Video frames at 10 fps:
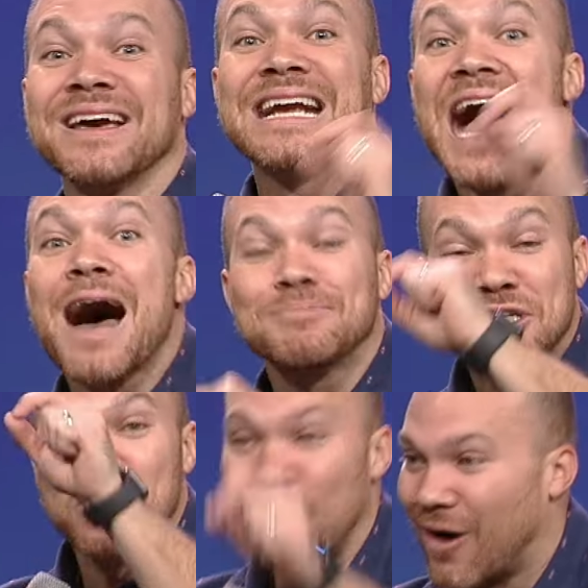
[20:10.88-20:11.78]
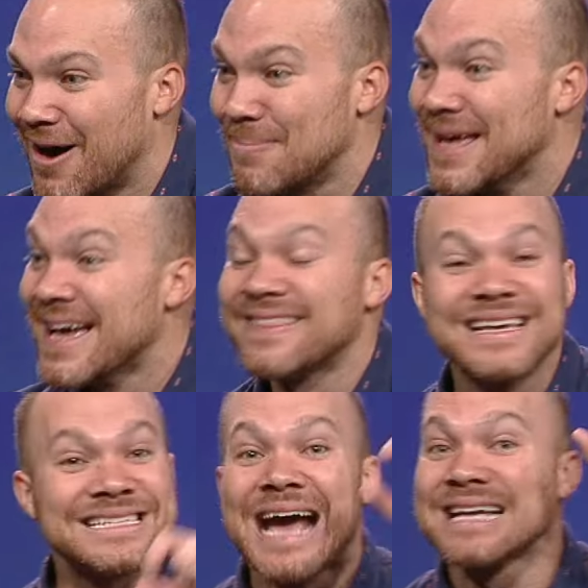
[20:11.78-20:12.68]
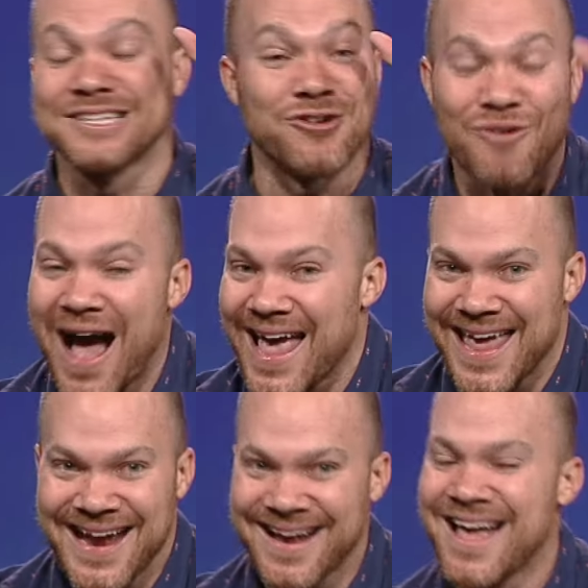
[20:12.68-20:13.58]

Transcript: cops show up. This guy's crying.